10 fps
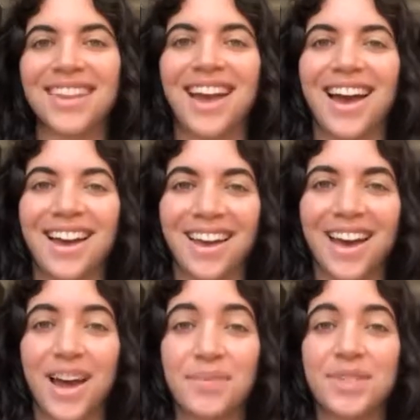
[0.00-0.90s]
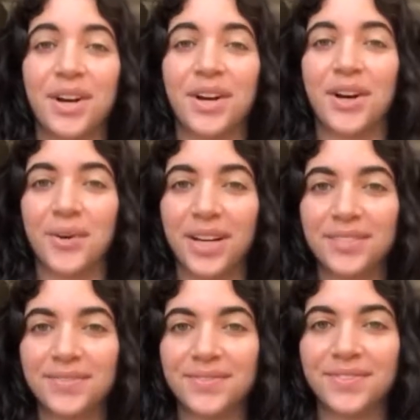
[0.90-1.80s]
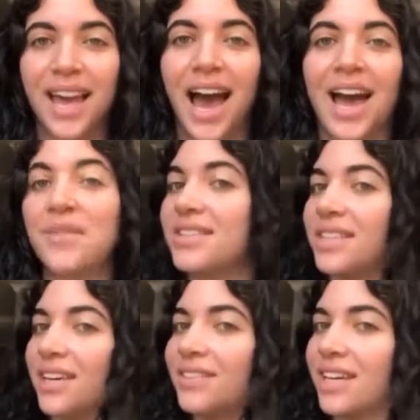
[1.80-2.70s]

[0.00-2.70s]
Hi, I'm Sarah Cohen. I received